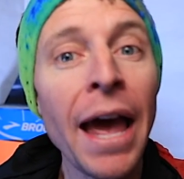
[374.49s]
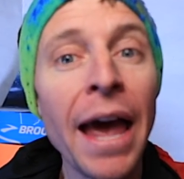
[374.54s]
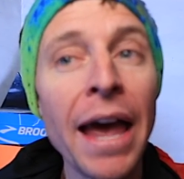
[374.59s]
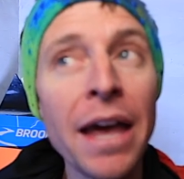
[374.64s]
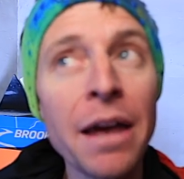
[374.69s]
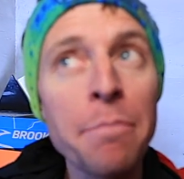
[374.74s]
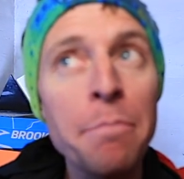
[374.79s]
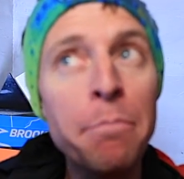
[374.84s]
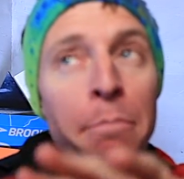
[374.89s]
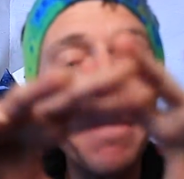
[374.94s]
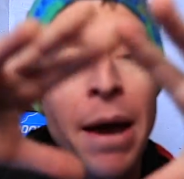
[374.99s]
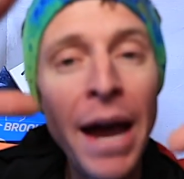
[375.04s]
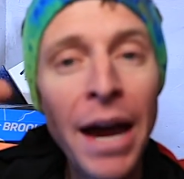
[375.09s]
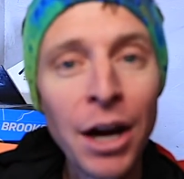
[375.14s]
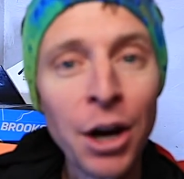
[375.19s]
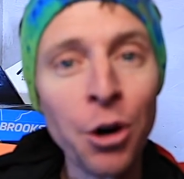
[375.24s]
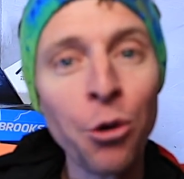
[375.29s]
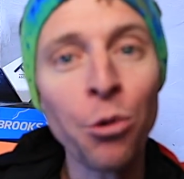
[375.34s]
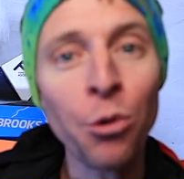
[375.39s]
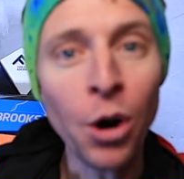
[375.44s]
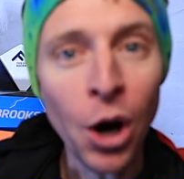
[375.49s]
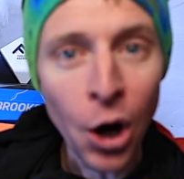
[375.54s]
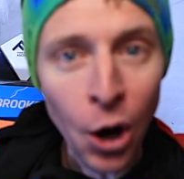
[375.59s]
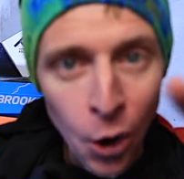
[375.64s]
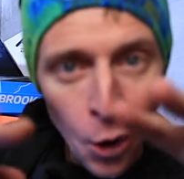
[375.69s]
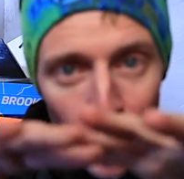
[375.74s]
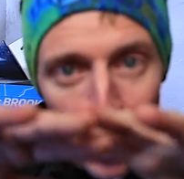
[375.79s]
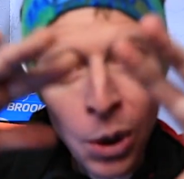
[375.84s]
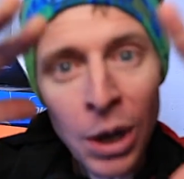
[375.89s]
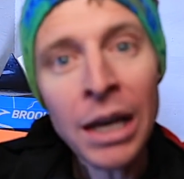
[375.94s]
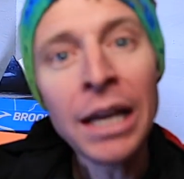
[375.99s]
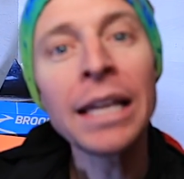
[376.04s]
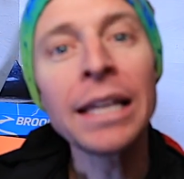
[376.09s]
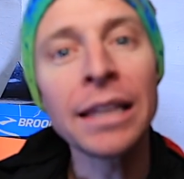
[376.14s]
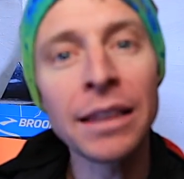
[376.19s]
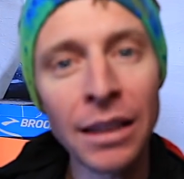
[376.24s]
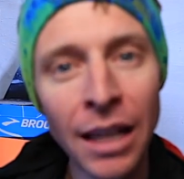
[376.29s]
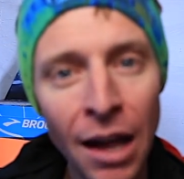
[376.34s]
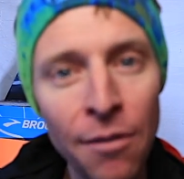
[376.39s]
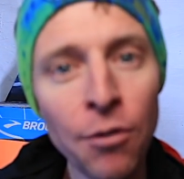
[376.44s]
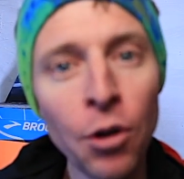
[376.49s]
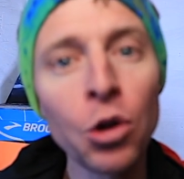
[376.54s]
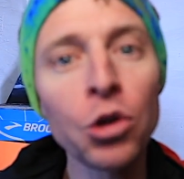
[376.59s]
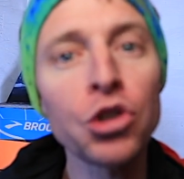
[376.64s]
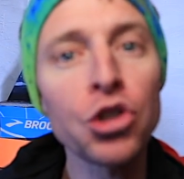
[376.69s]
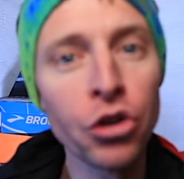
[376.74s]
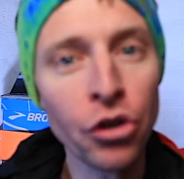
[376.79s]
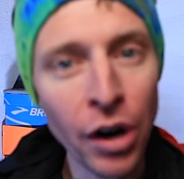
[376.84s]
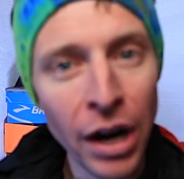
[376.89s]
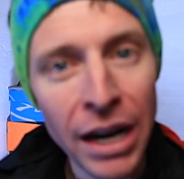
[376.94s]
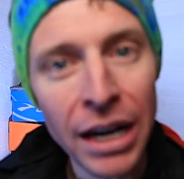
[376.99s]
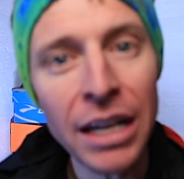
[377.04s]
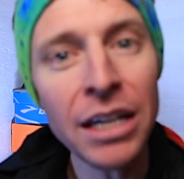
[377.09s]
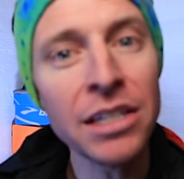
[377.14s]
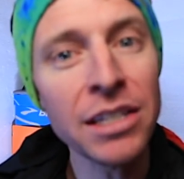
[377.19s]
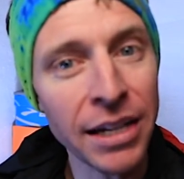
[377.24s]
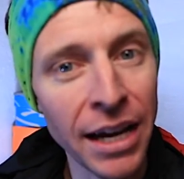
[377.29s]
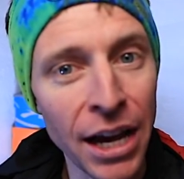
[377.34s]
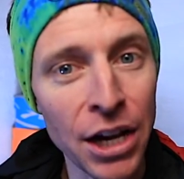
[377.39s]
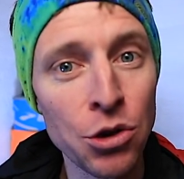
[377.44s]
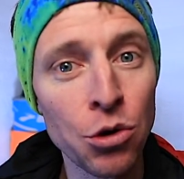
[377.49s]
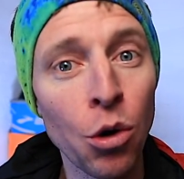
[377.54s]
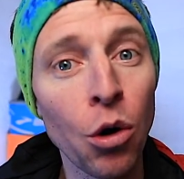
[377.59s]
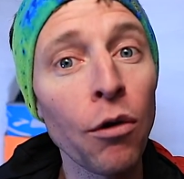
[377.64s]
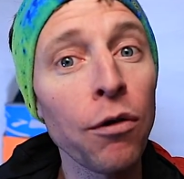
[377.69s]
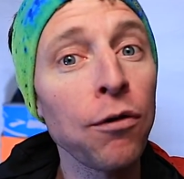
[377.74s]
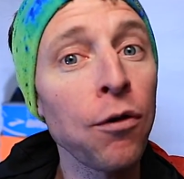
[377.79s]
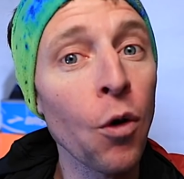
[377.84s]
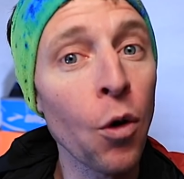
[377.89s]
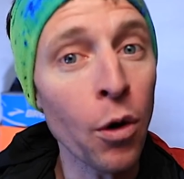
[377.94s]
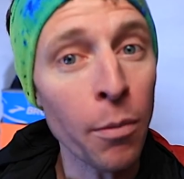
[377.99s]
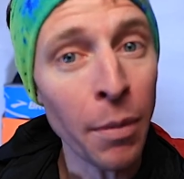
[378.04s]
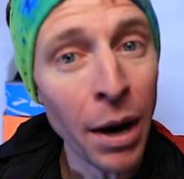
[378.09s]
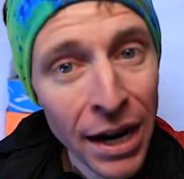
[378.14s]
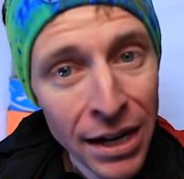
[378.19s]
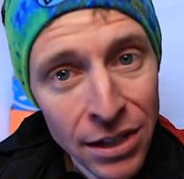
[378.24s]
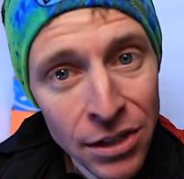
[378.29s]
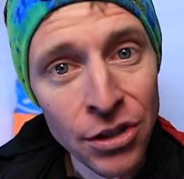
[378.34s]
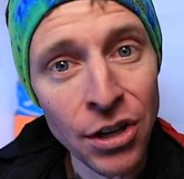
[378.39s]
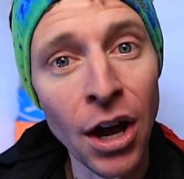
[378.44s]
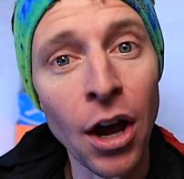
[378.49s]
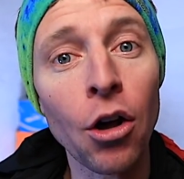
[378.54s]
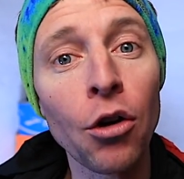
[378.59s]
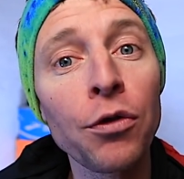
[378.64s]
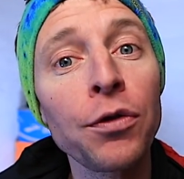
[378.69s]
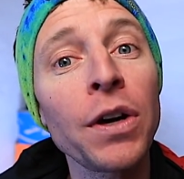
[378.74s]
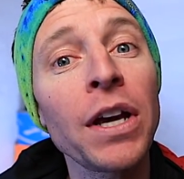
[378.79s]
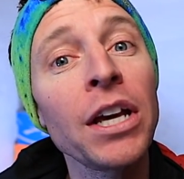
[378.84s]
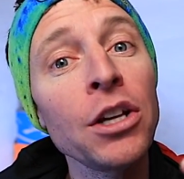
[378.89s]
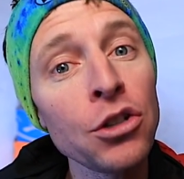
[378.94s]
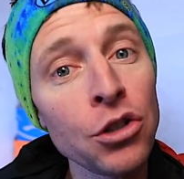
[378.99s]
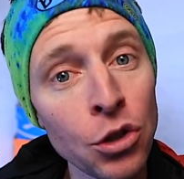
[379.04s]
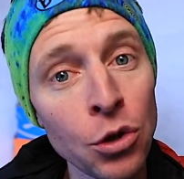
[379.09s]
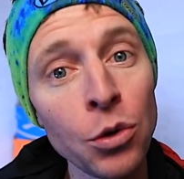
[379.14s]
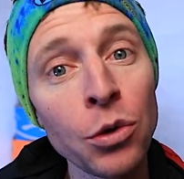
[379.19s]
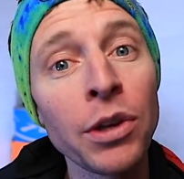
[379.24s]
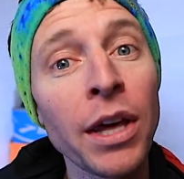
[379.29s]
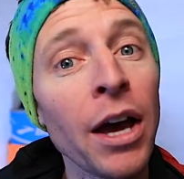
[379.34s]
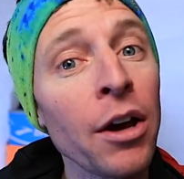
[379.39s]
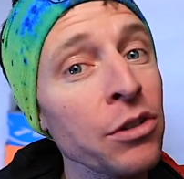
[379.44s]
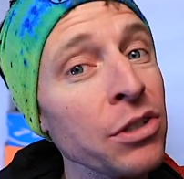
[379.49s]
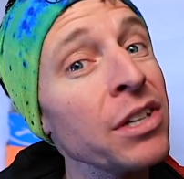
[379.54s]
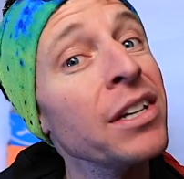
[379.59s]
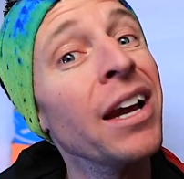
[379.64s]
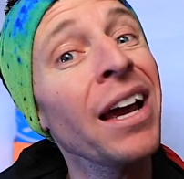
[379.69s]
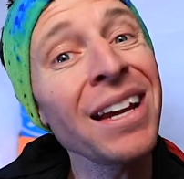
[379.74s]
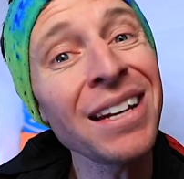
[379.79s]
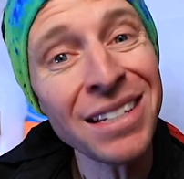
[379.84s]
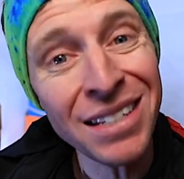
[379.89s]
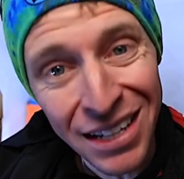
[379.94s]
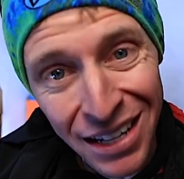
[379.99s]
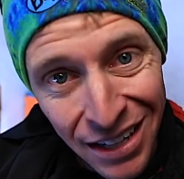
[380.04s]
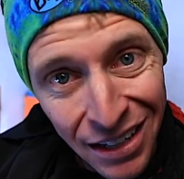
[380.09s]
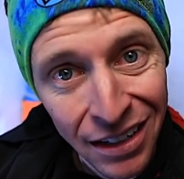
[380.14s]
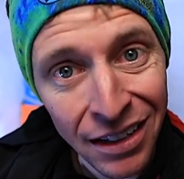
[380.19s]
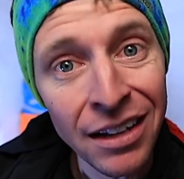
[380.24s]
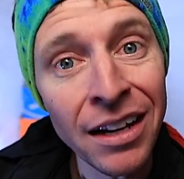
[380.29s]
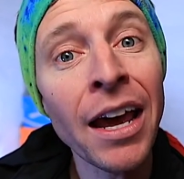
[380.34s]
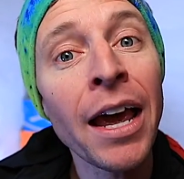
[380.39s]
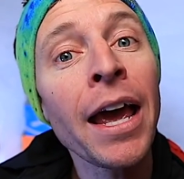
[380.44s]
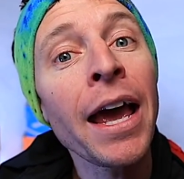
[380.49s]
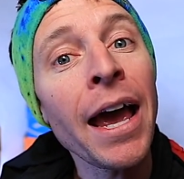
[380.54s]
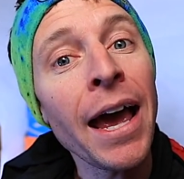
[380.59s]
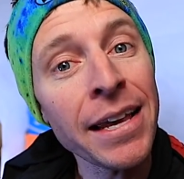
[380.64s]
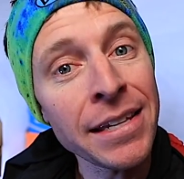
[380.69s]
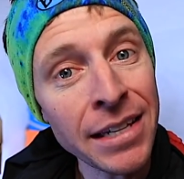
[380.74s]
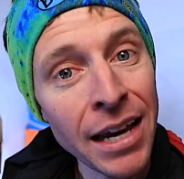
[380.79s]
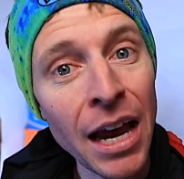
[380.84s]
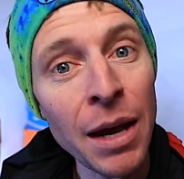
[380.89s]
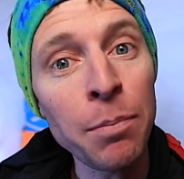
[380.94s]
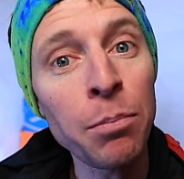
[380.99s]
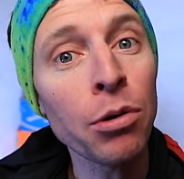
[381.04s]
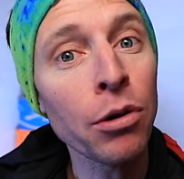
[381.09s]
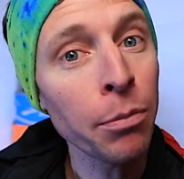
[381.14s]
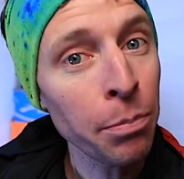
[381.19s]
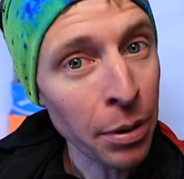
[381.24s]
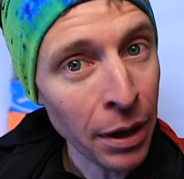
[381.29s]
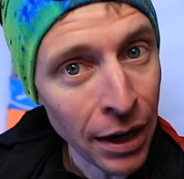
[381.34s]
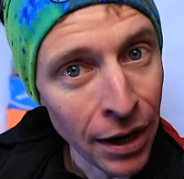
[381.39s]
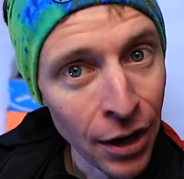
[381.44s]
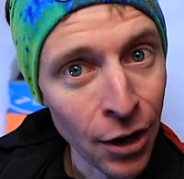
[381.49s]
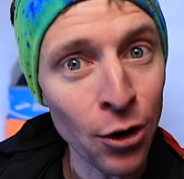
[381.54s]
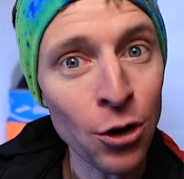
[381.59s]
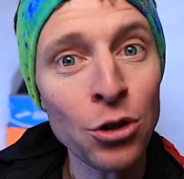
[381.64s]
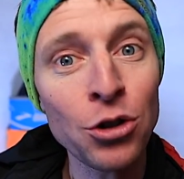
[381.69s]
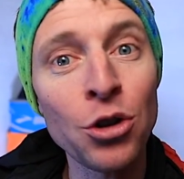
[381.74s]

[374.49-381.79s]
a macro level training schedule for myself in 2019 as I prepare